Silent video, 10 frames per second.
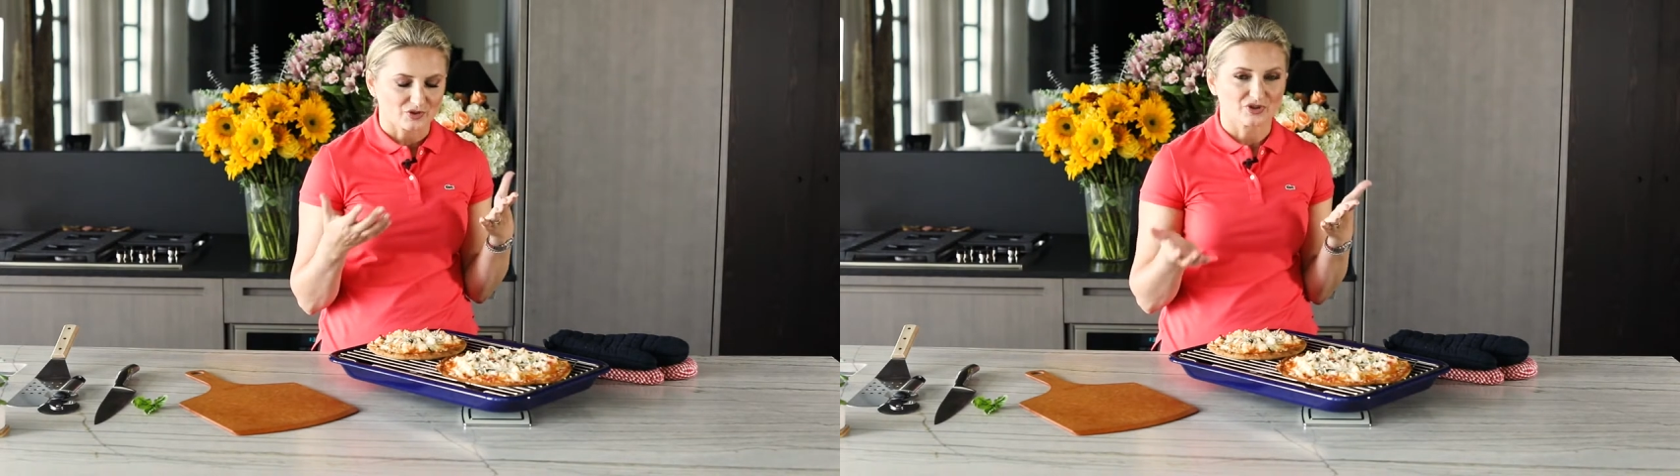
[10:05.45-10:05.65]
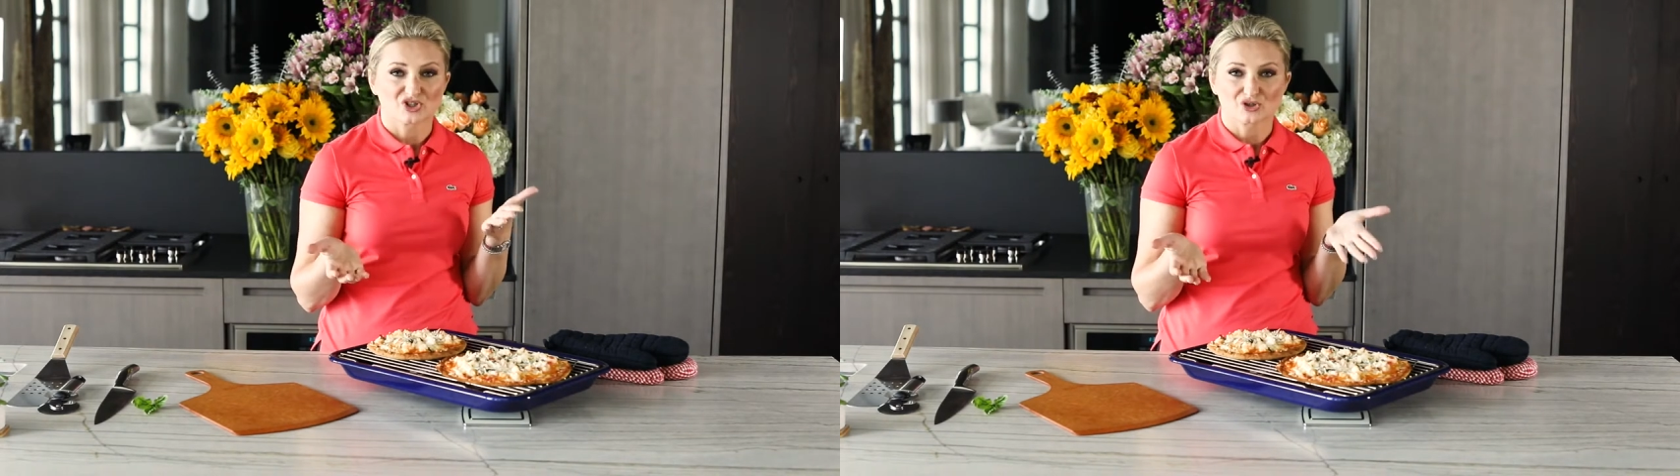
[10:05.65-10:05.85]

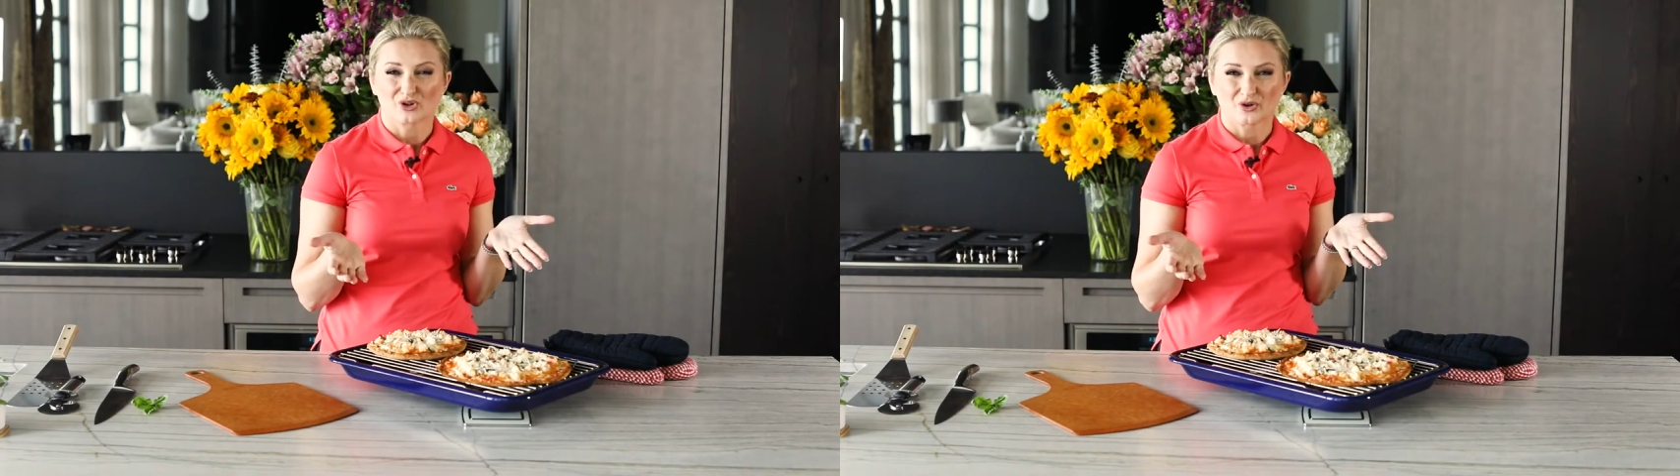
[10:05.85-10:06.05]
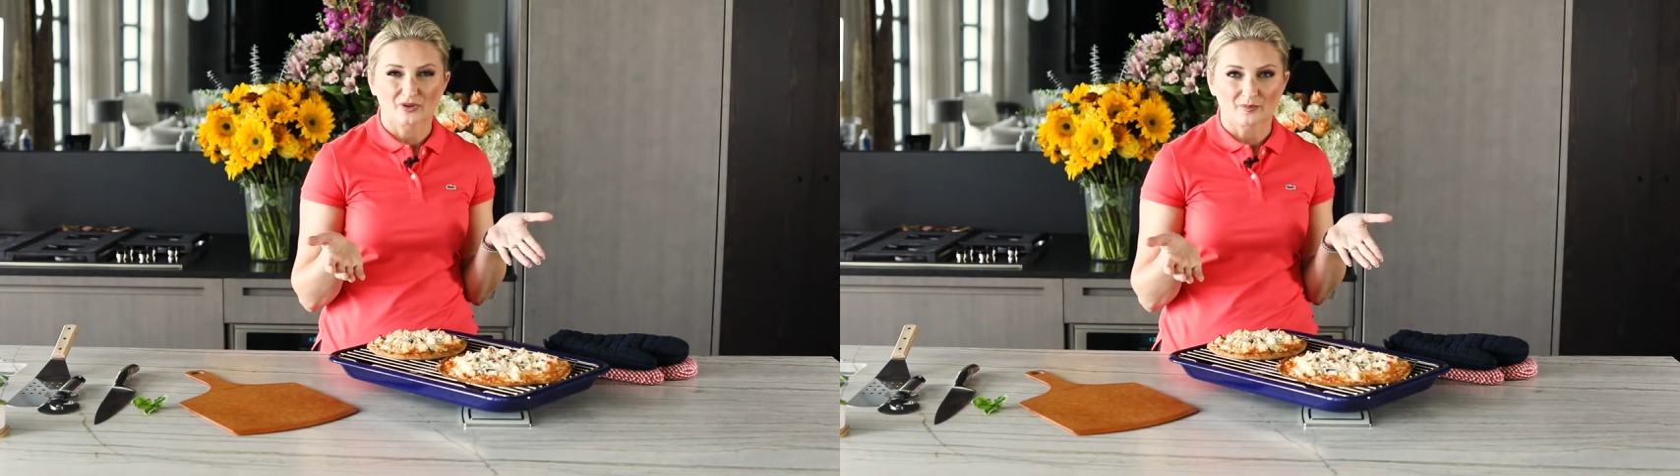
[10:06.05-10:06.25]
so I just
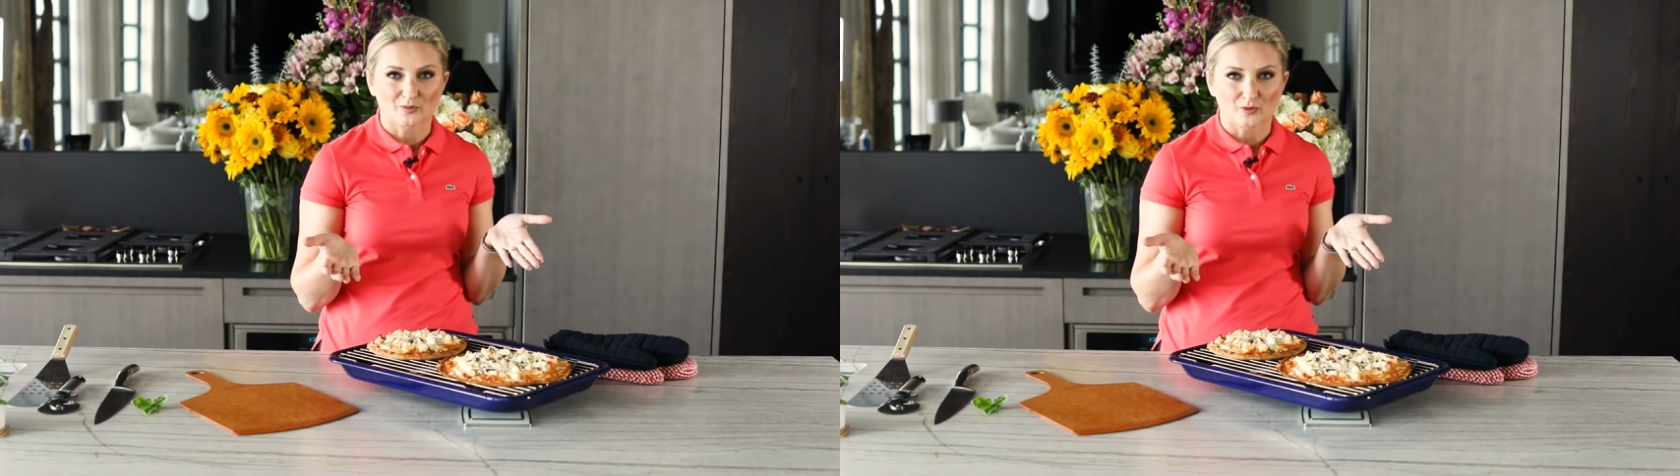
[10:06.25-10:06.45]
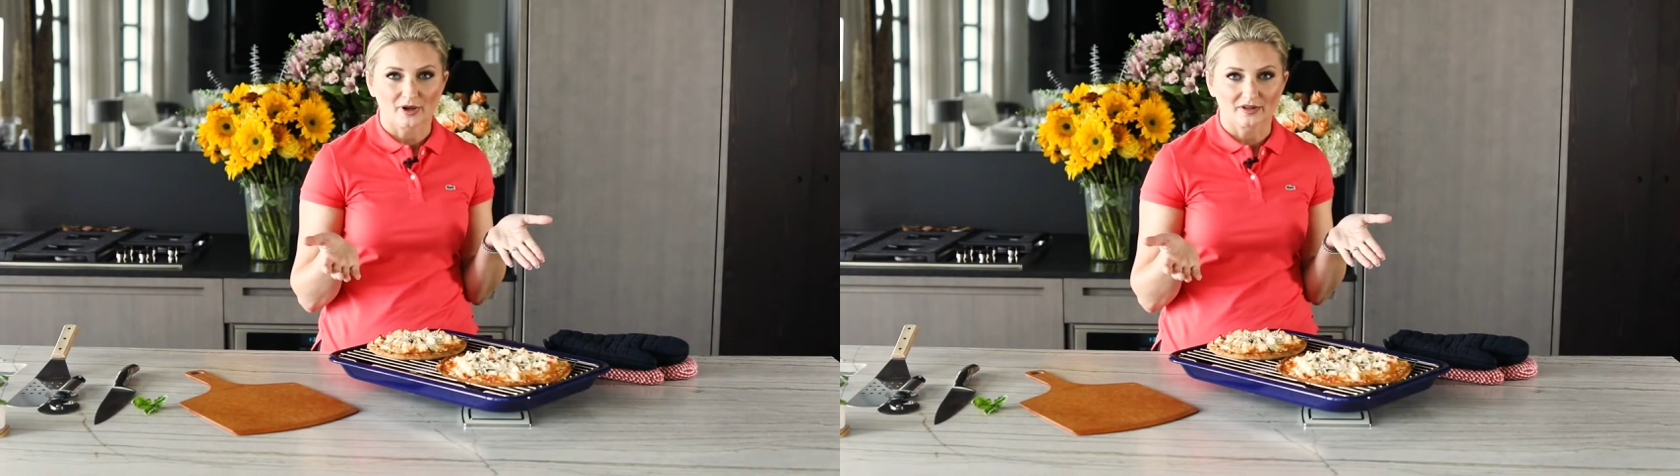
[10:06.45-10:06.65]
turned on the
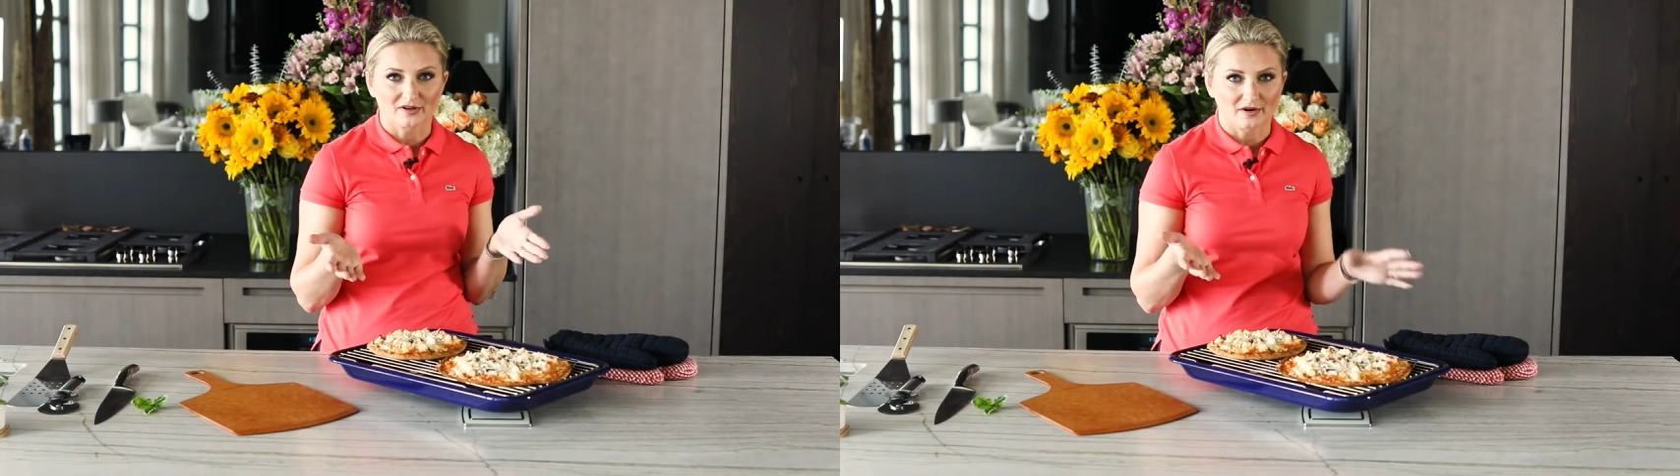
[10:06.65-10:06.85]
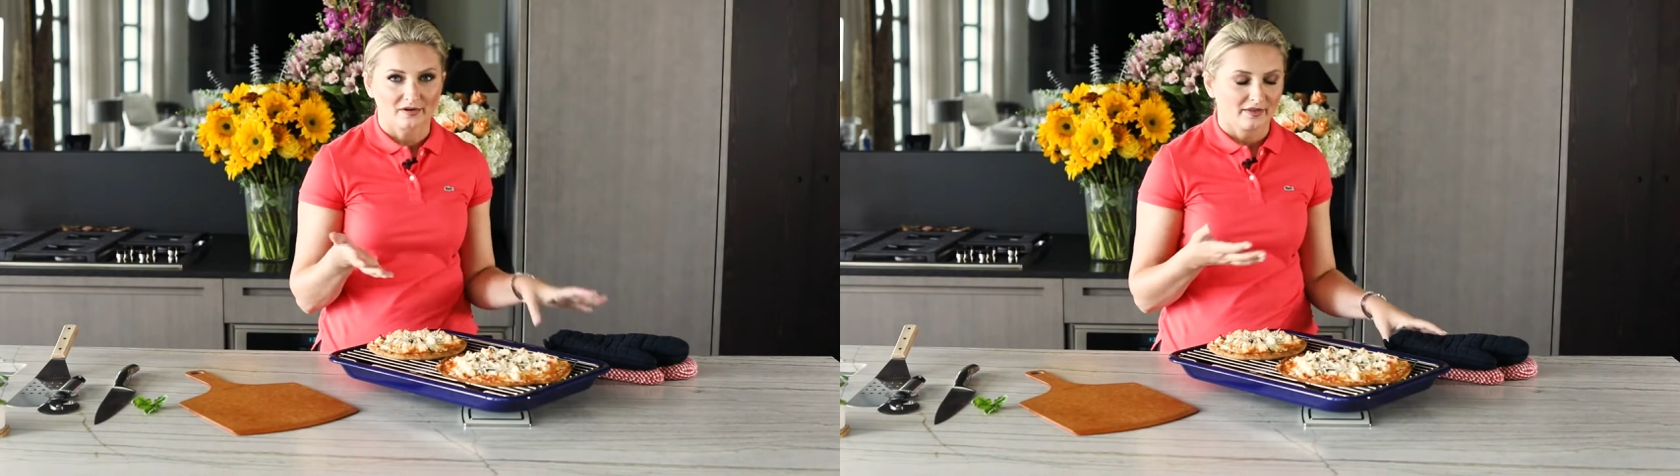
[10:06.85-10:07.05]

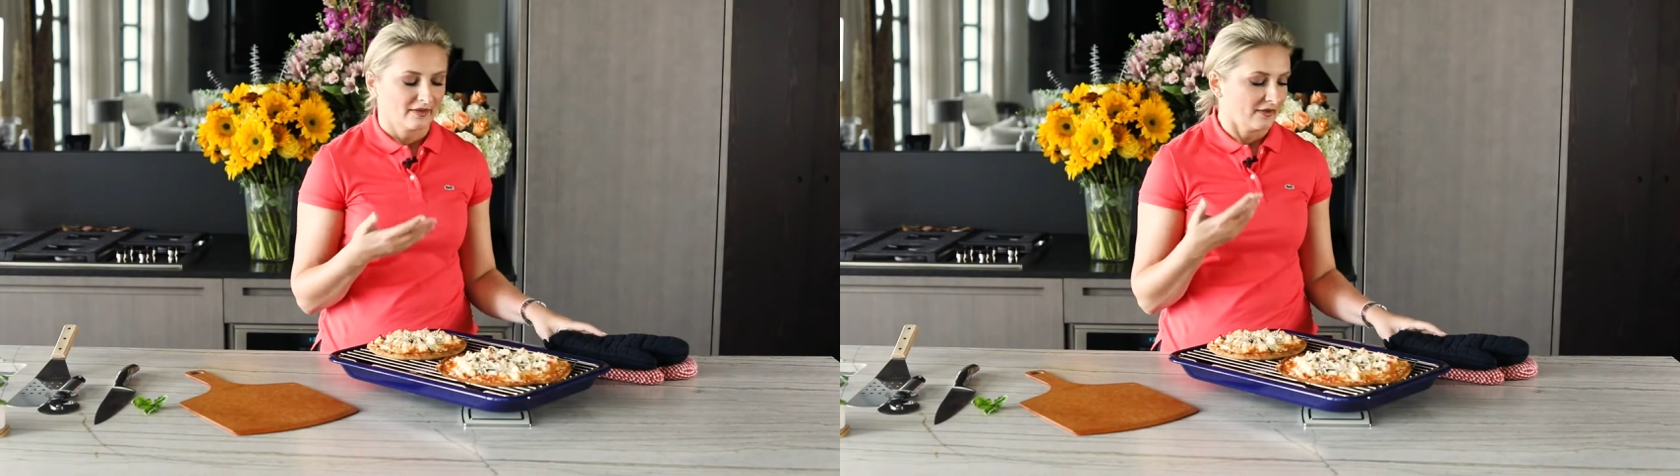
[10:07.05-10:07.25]
broiler